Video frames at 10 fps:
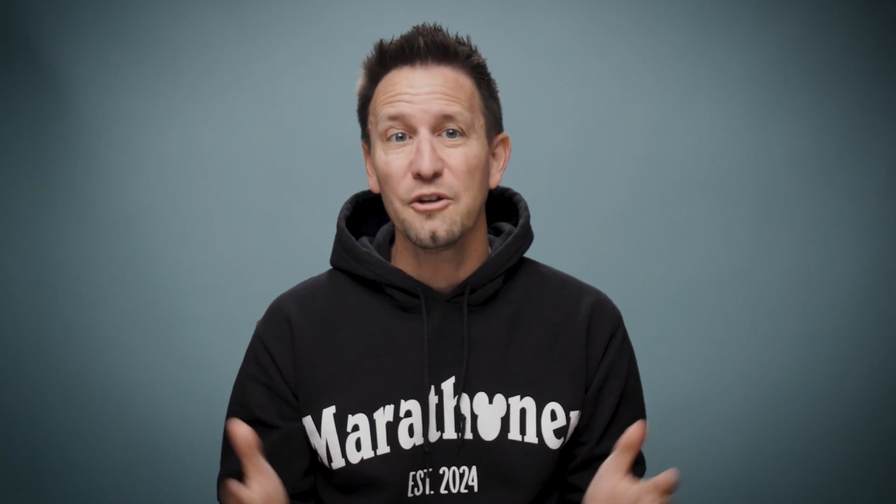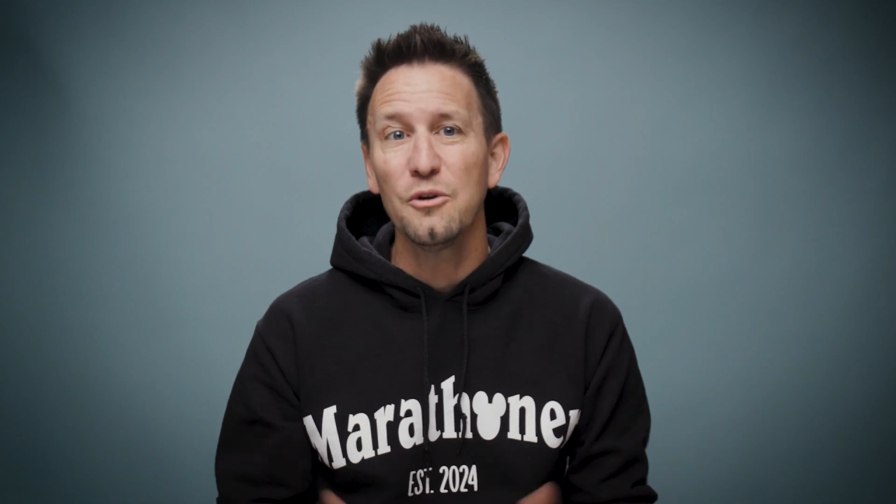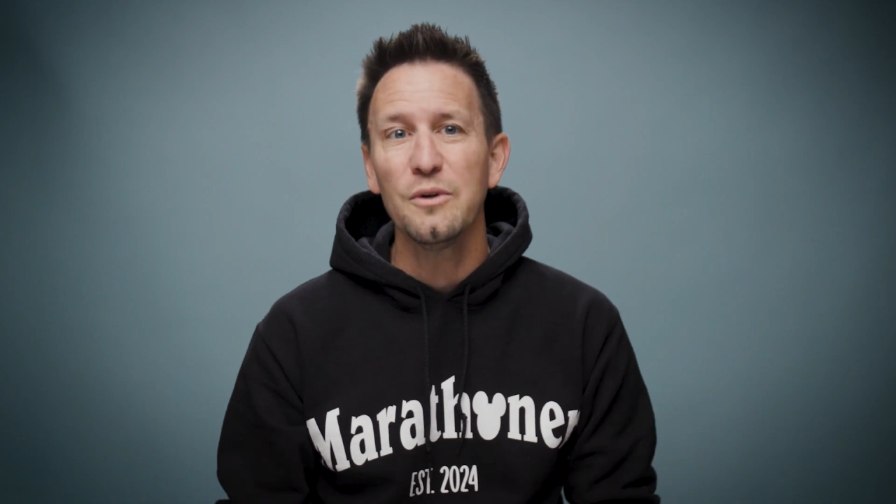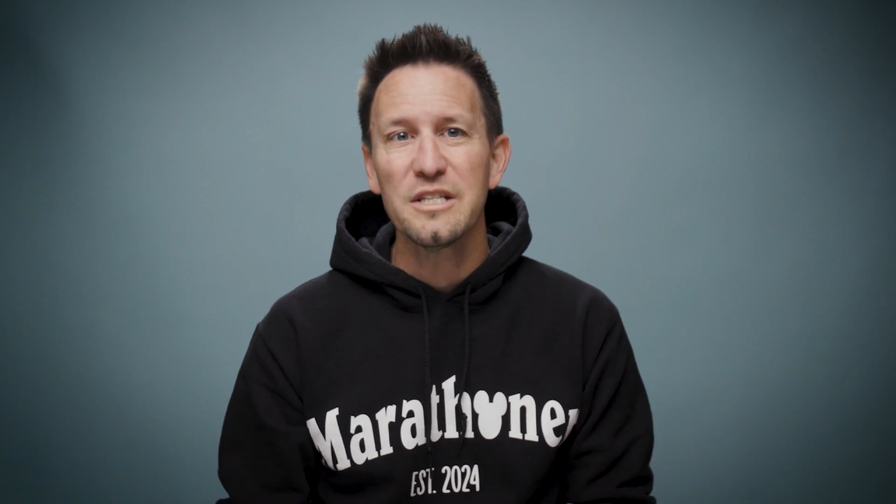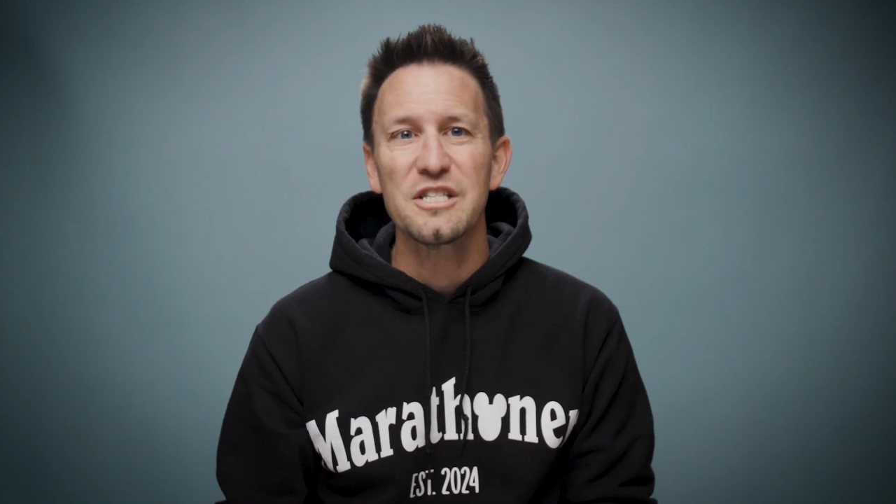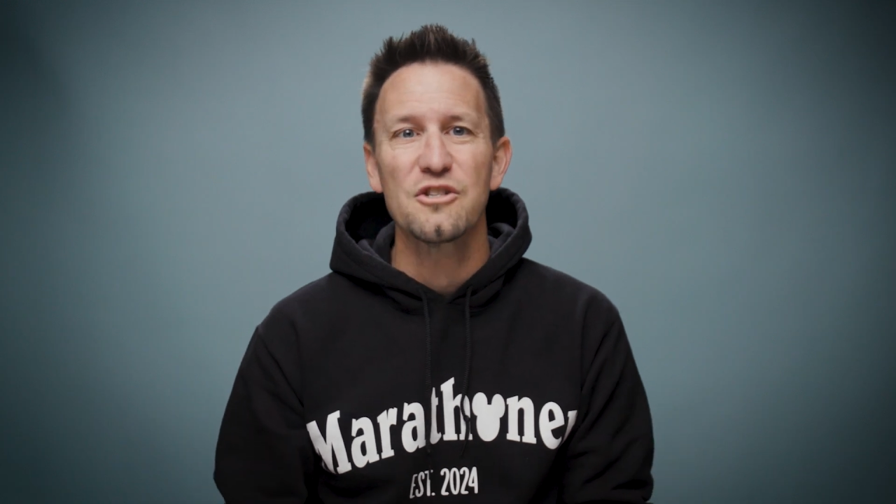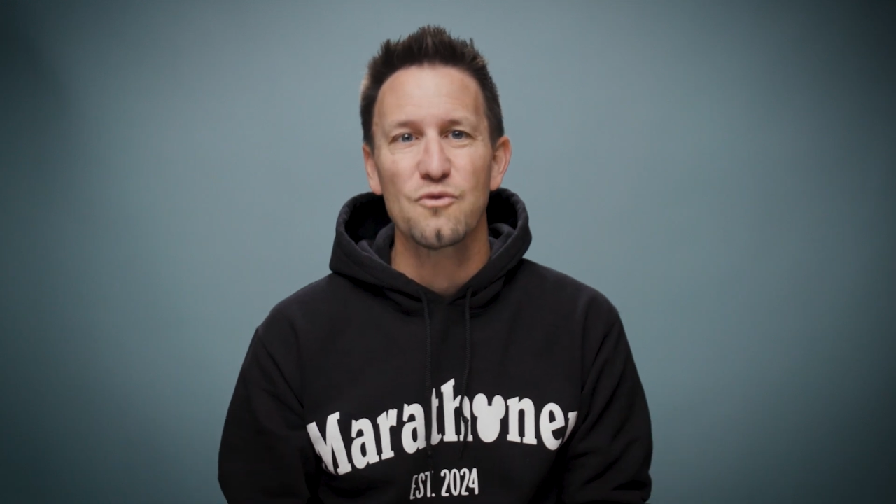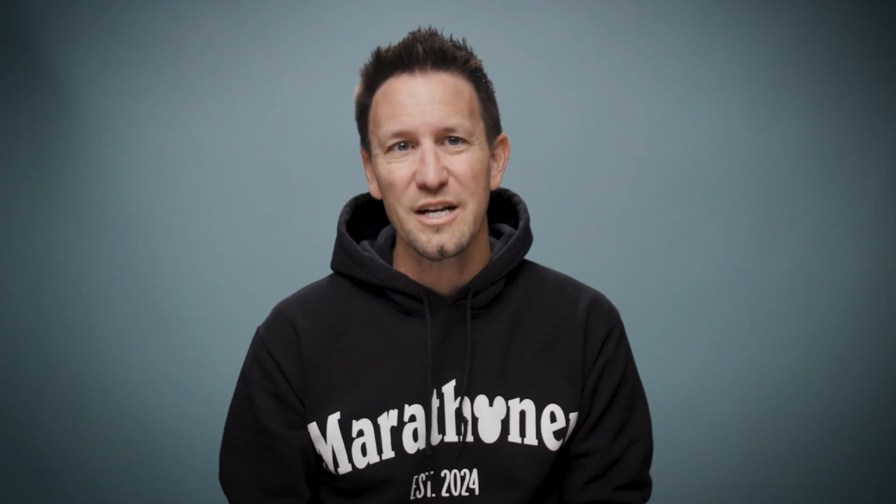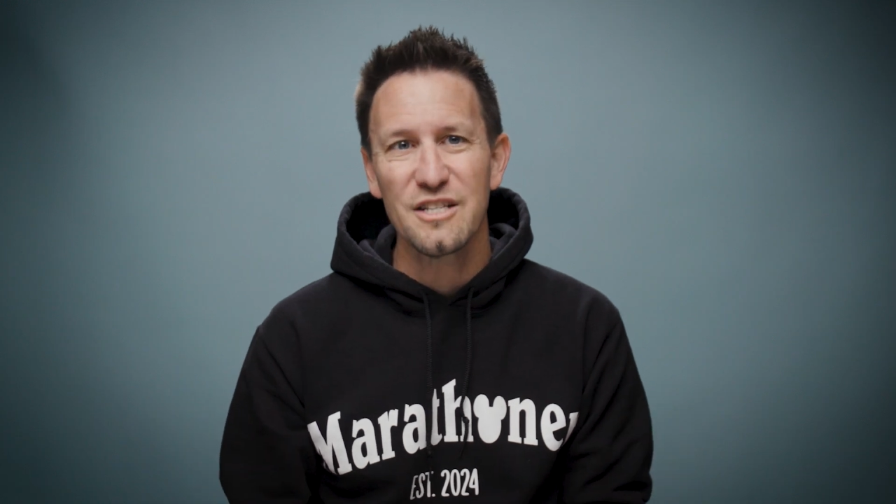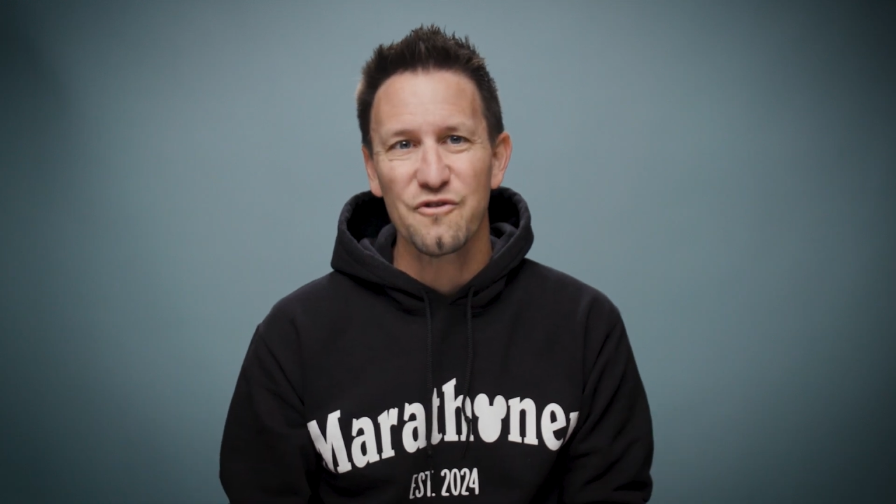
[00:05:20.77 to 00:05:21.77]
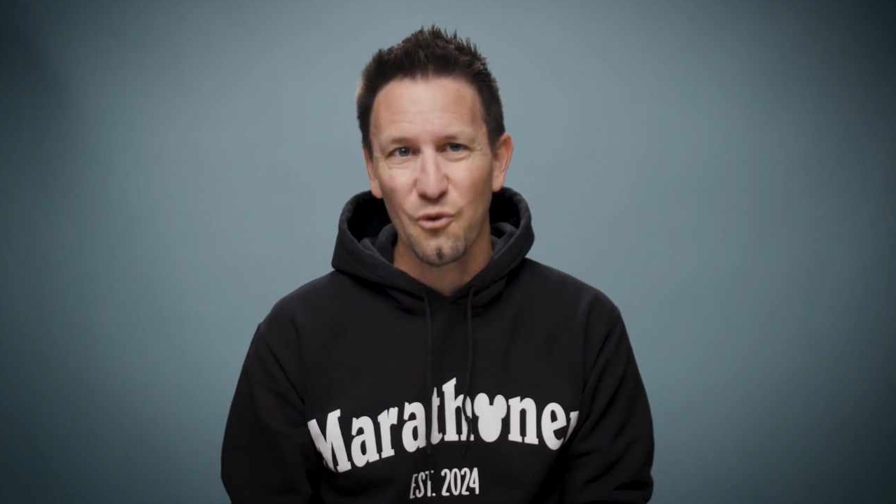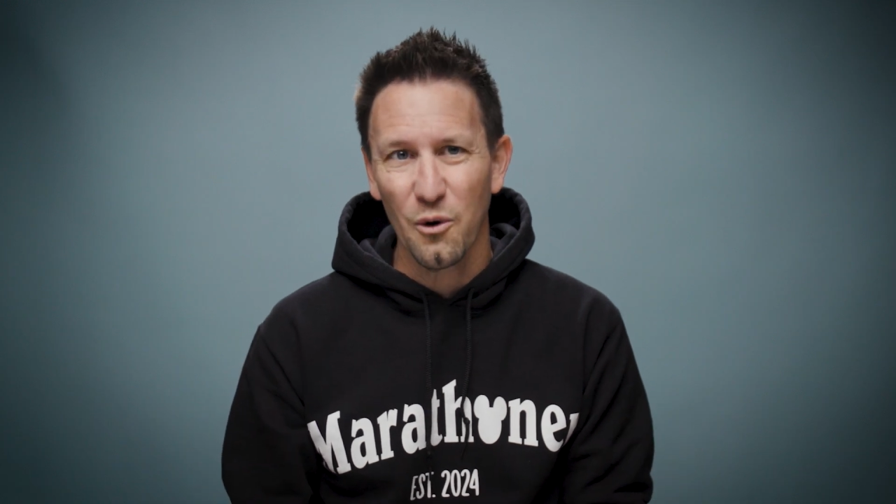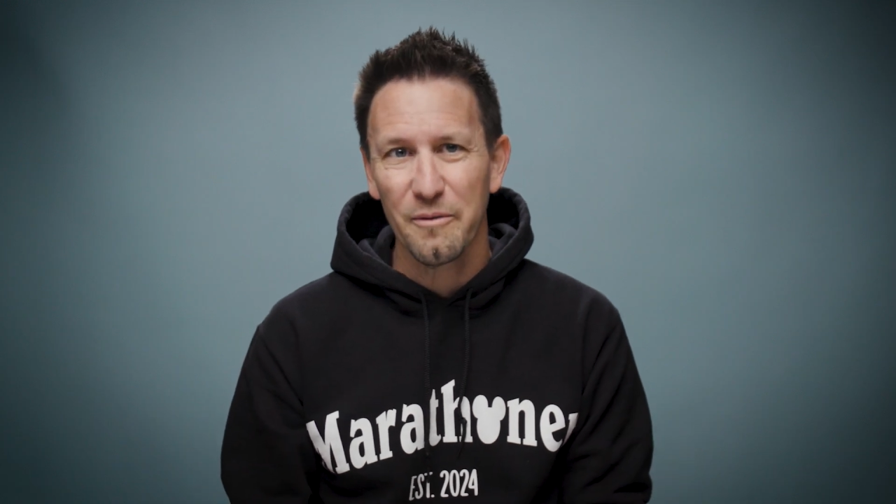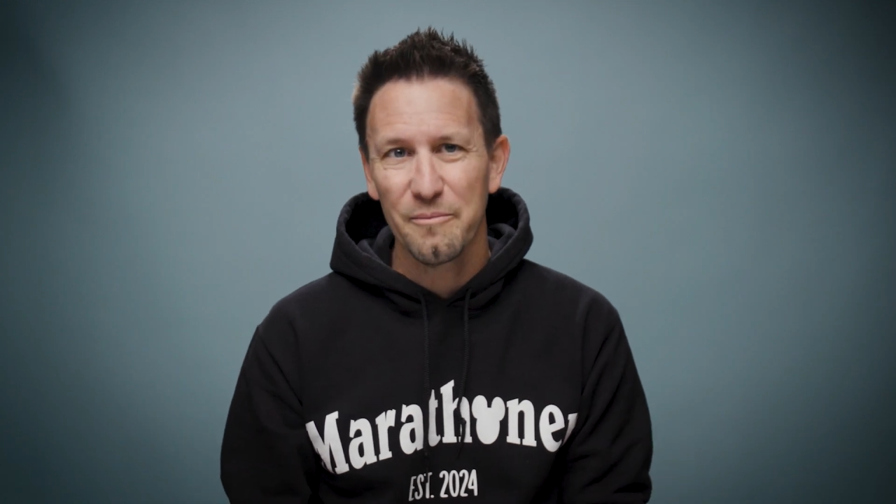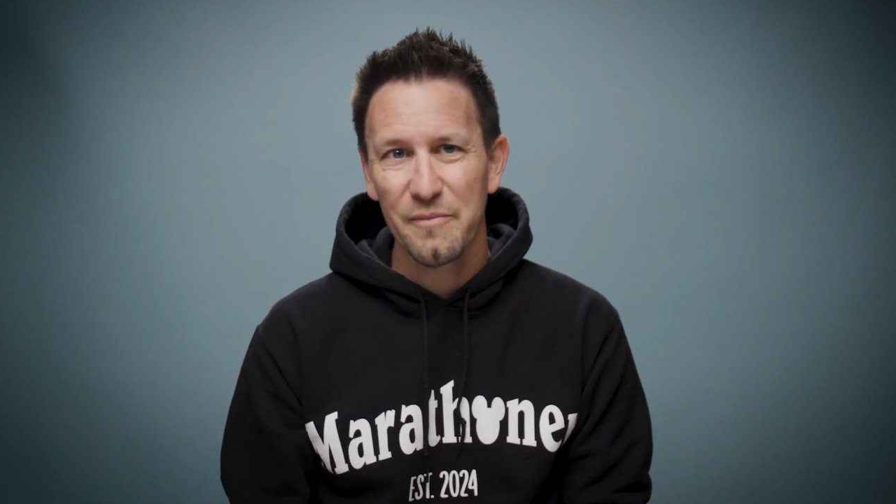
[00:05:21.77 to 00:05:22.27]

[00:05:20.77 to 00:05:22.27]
who is this race for?